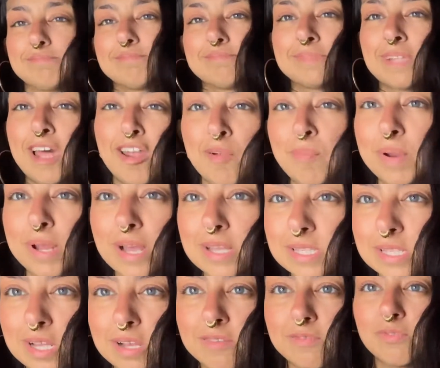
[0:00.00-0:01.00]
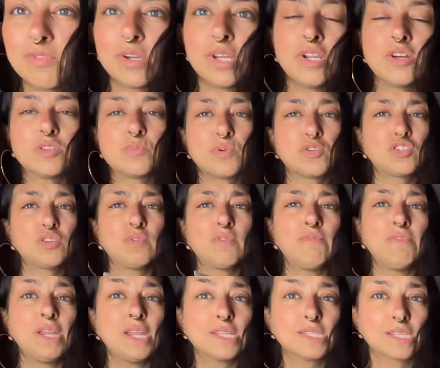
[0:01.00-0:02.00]
not everybody has love, you know, especially with
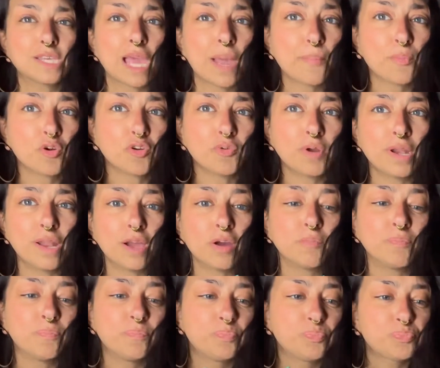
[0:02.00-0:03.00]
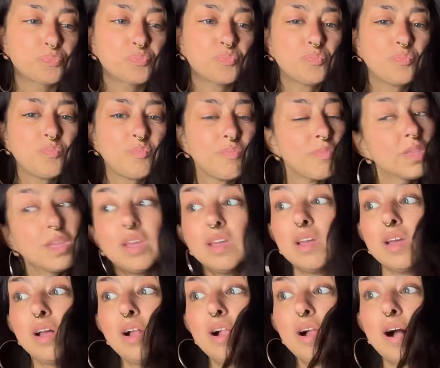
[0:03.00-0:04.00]
Venus and Capricorn right now.
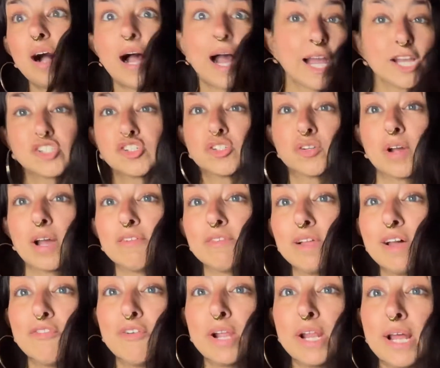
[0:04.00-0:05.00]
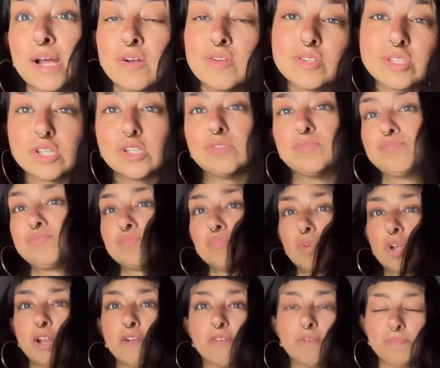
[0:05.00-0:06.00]
I sure don't have love right now, so
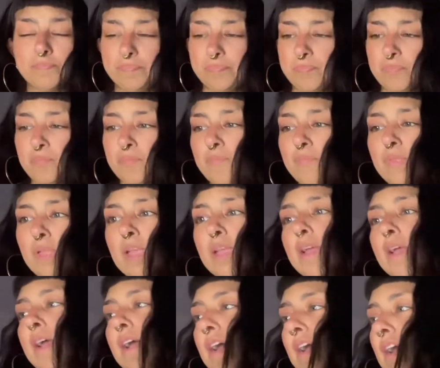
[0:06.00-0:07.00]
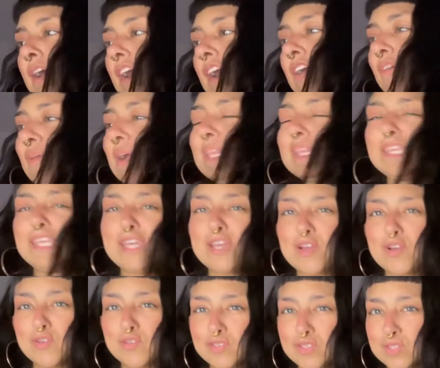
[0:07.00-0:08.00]
whatever. All right,
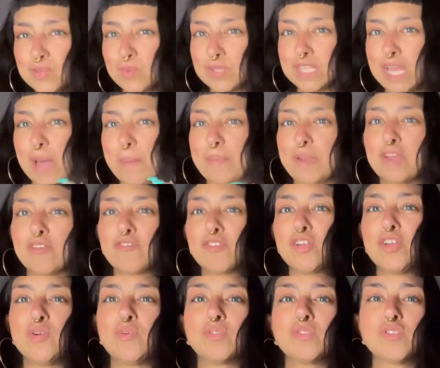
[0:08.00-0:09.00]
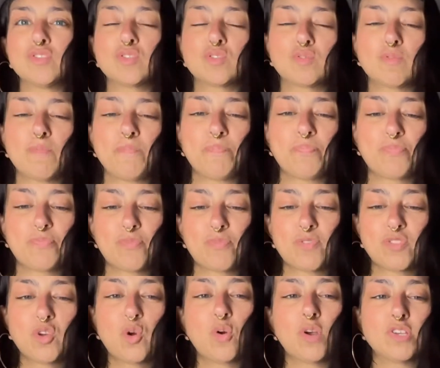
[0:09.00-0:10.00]
Leos, what's happening for you? This
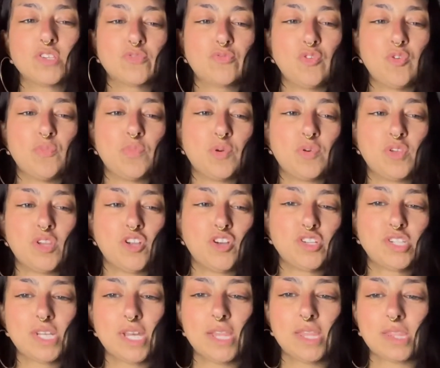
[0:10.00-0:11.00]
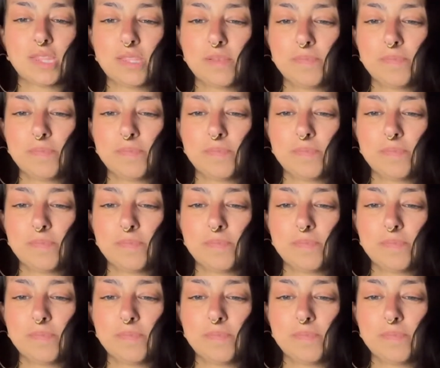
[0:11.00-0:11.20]
Taurus full moon in your 10th.